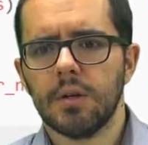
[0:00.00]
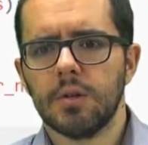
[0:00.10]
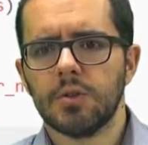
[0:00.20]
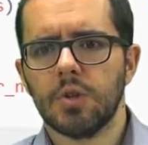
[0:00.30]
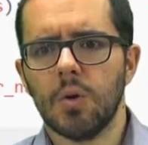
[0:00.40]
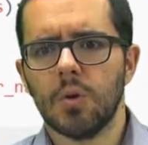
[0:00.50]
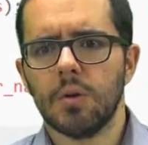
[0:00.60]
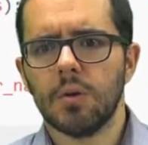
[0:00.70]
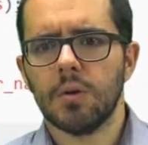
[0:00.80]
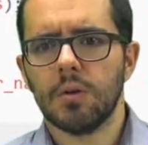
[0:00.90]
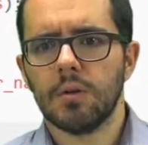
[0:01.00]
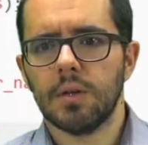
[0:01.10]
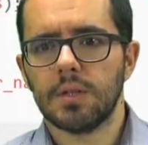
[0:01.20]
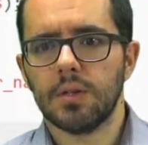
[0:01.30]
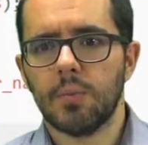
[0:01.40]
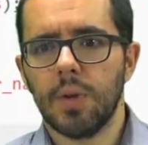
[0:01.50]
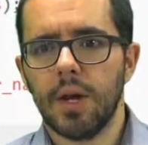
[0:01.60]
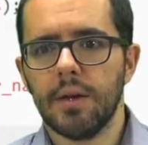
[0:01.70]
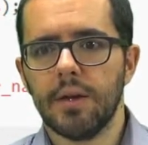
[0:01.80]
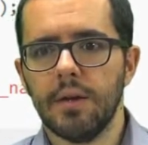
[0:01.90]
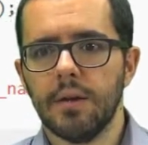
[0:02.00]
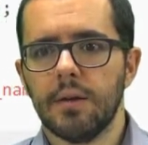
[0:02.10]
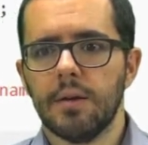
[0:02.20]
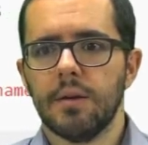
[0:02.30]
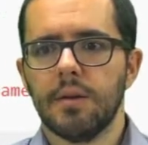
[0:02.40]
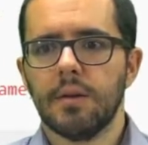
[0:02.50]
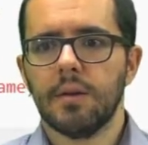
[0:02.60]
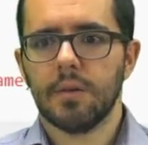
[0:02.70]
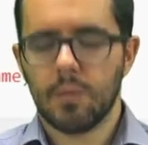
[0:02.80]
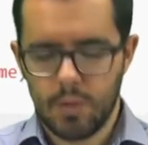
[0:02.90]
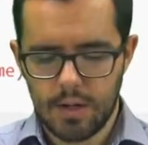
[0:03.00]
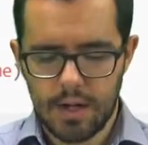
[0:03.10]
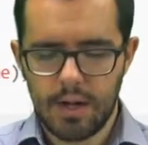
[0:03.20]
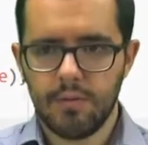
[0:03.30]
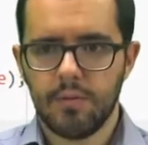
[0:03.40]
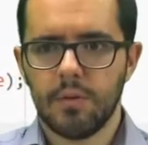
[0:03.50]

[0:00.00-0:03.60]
So this new player will have